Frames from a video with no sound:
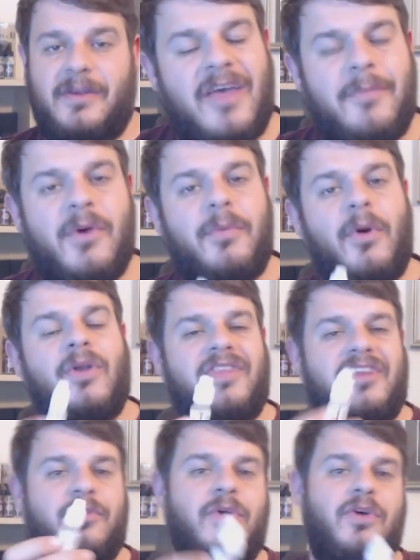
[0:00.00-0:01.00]
A 10ml bottle of
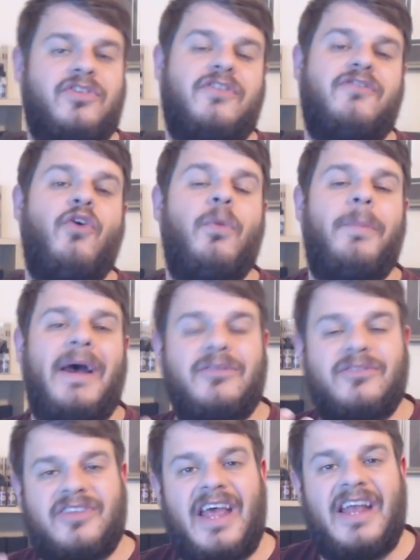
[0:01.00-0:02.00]
this will cost you £4